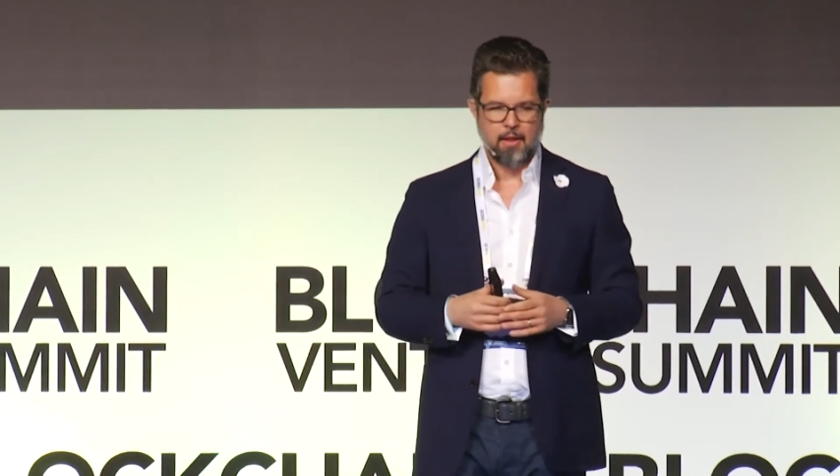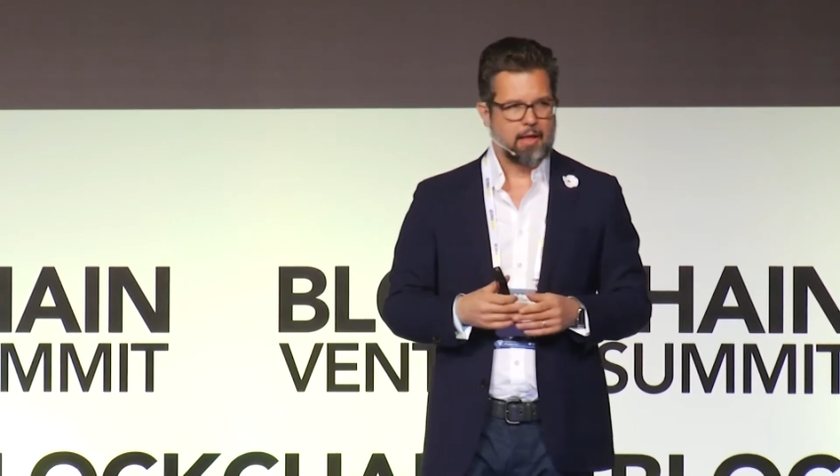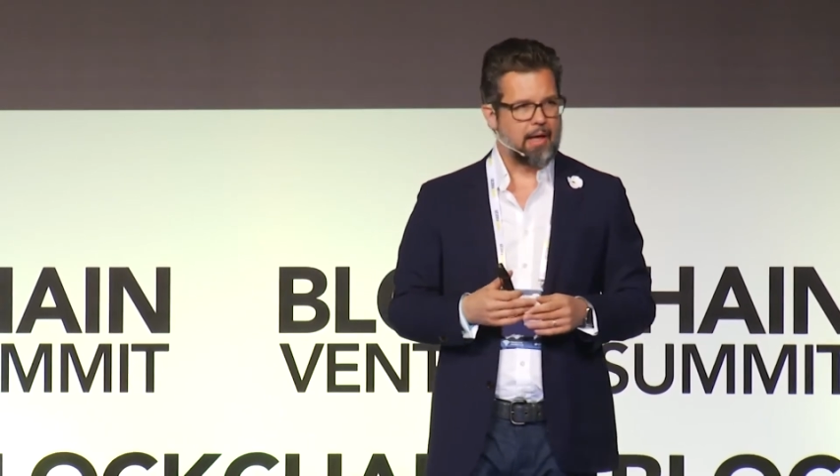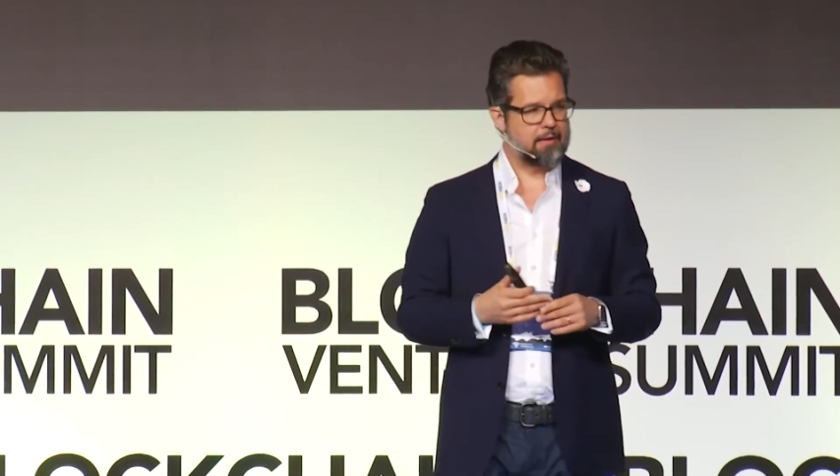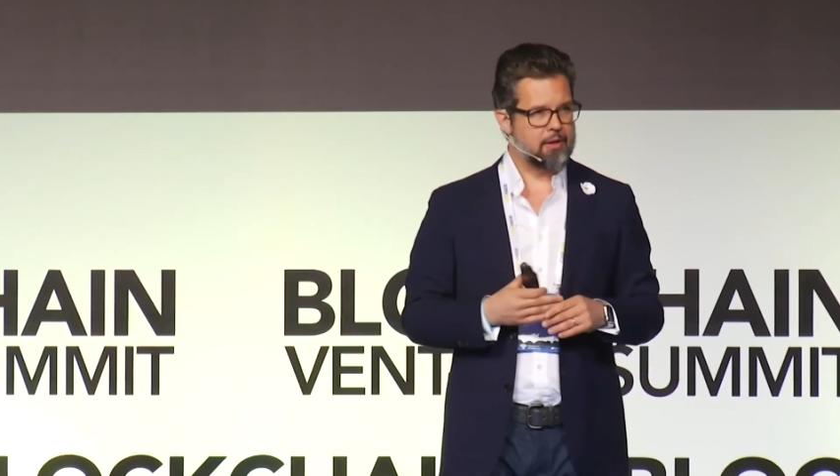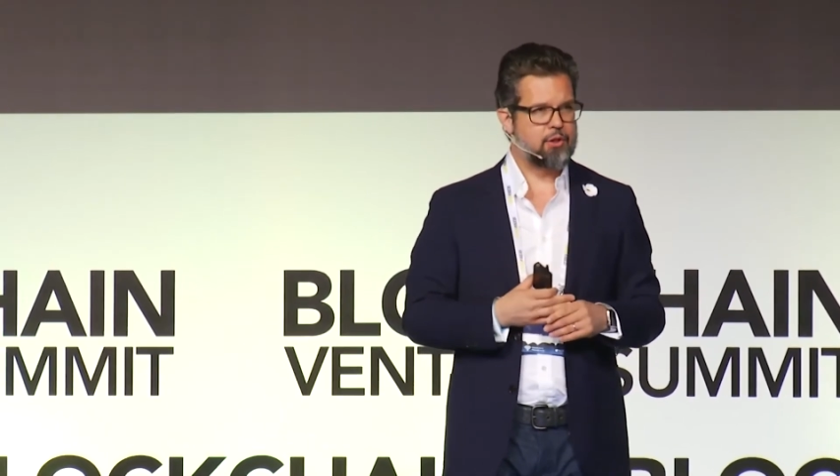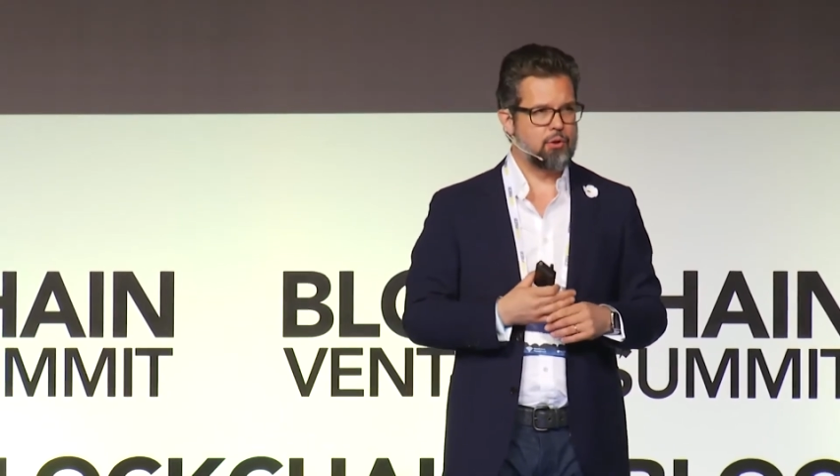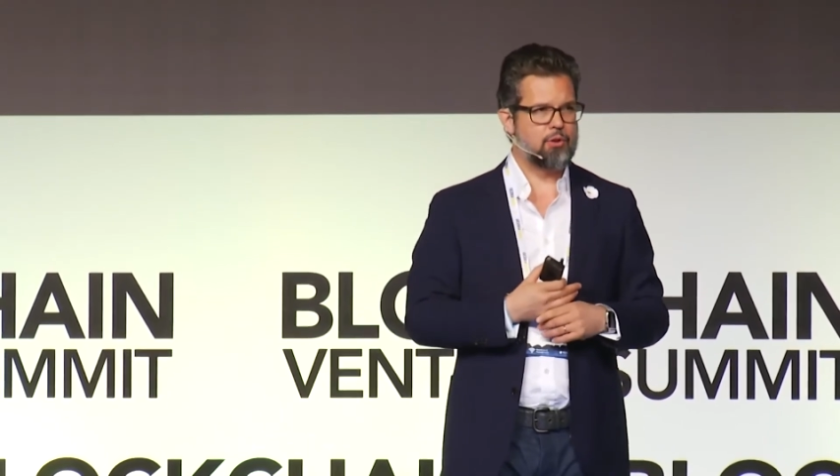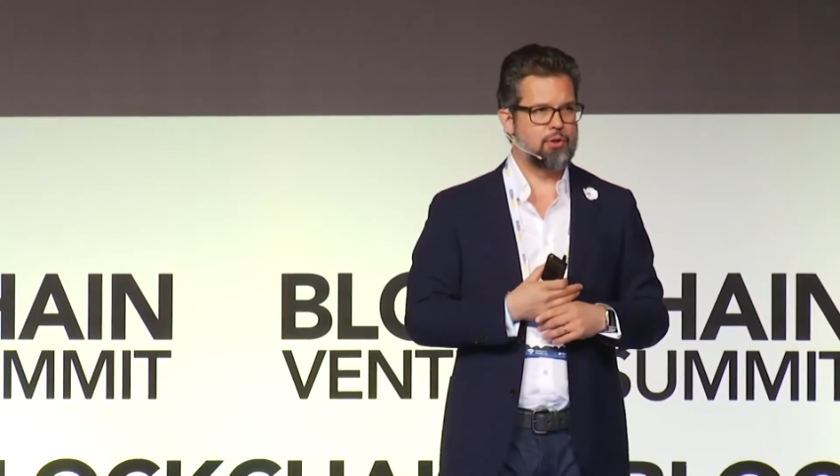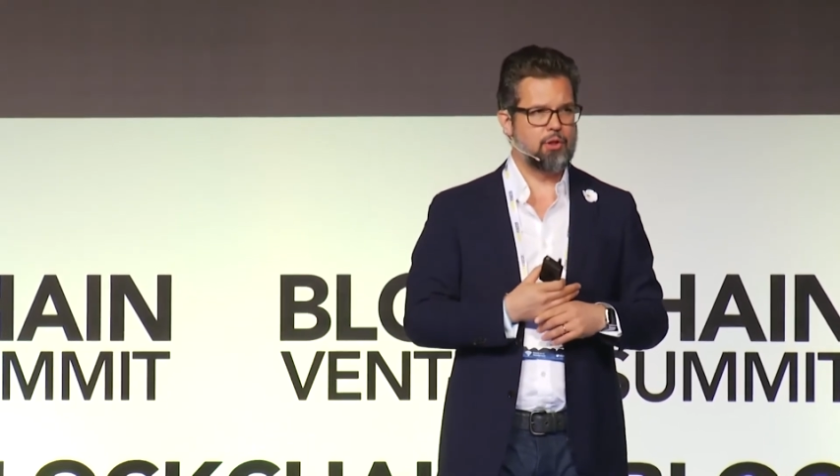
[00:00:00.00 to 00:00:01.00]
I think
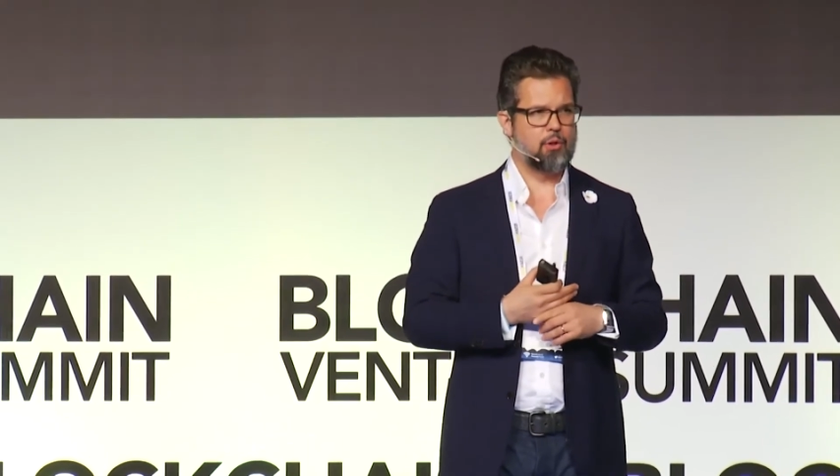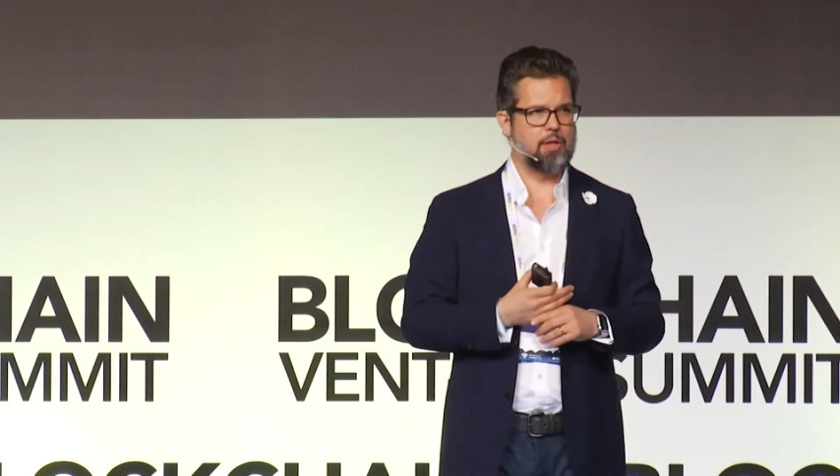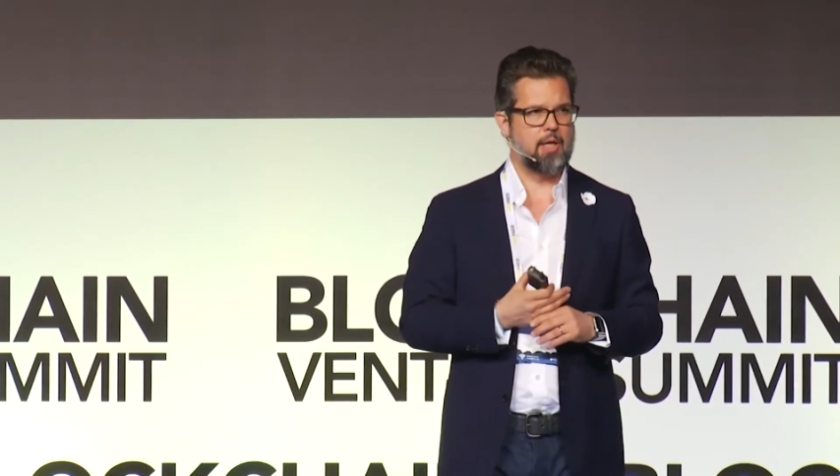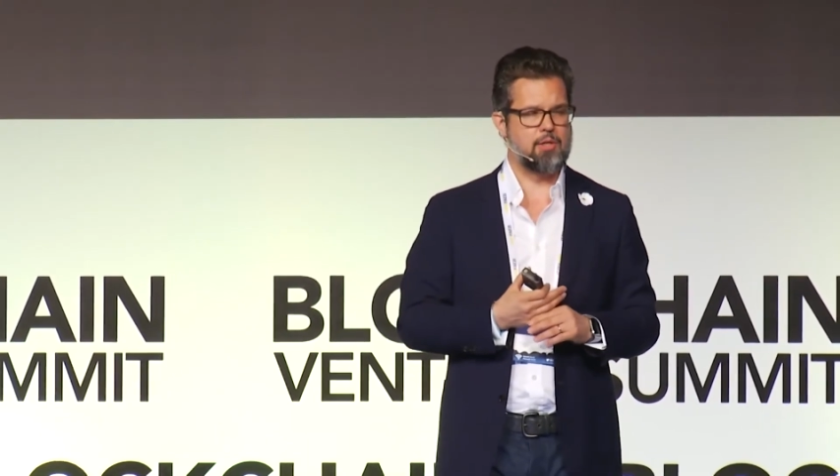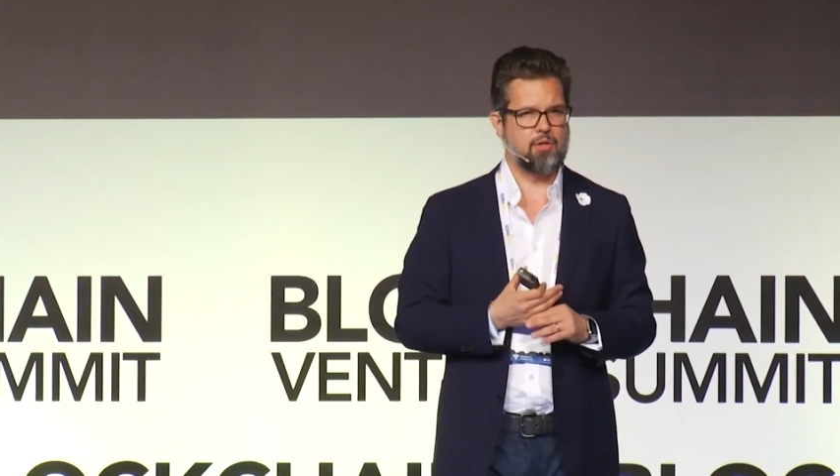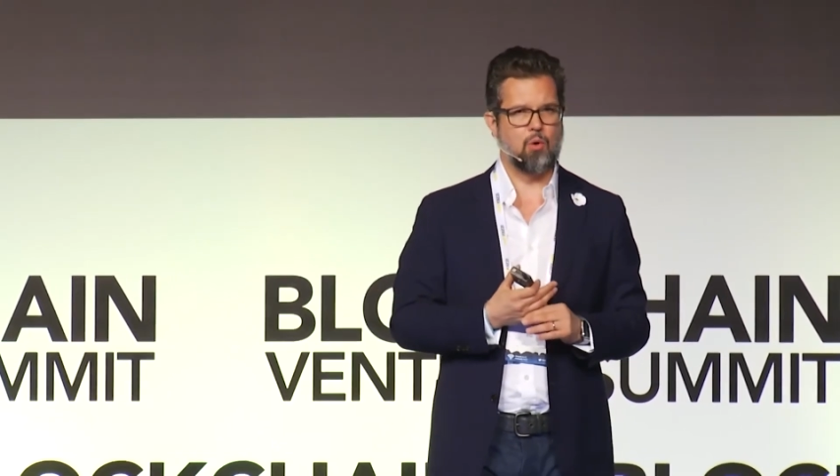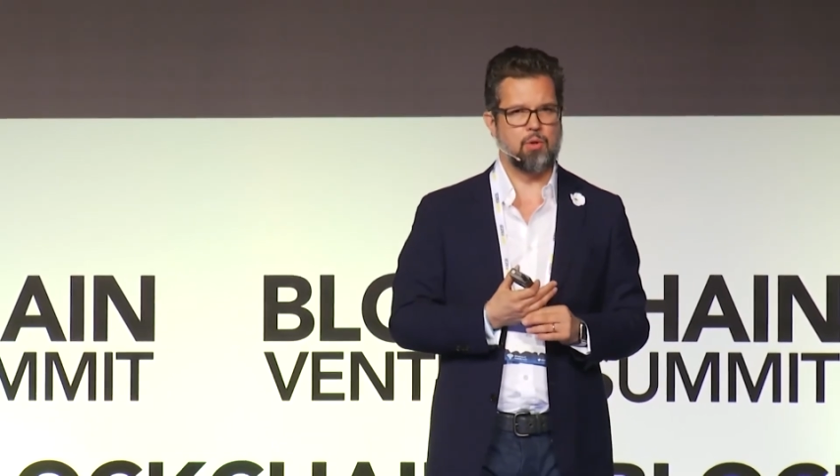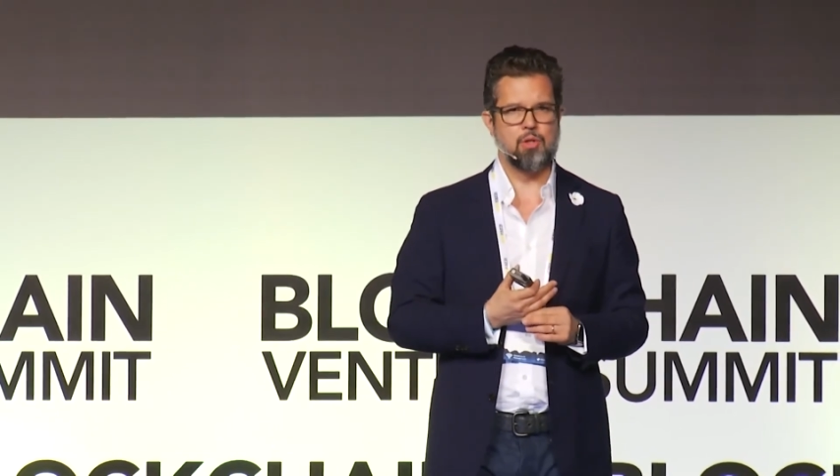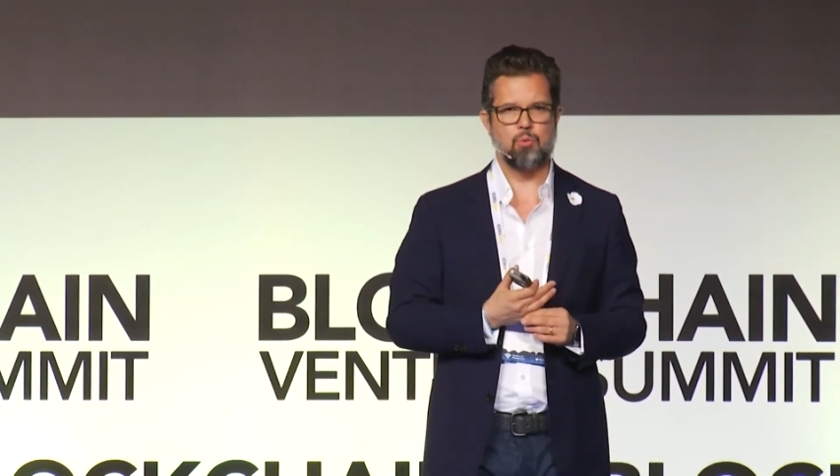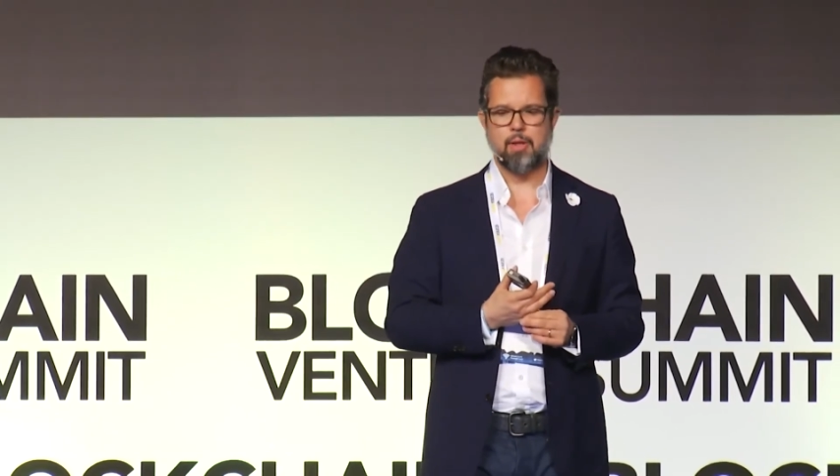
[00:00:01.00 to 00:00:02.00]
securitized
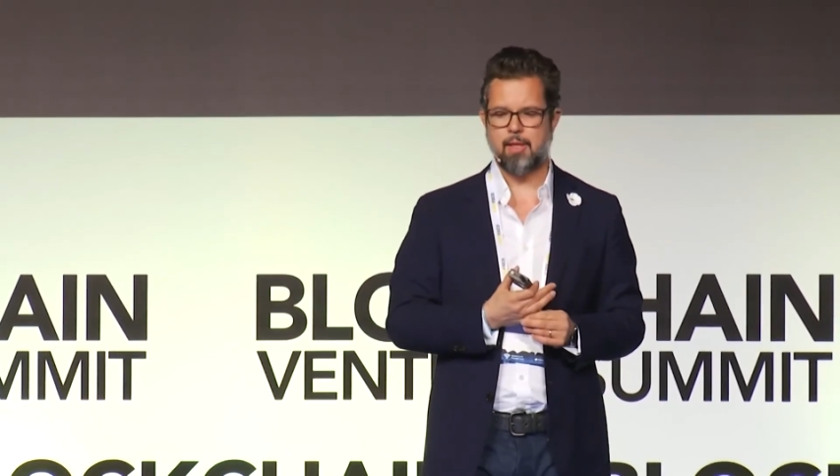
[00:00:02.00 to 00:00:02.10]
tokens will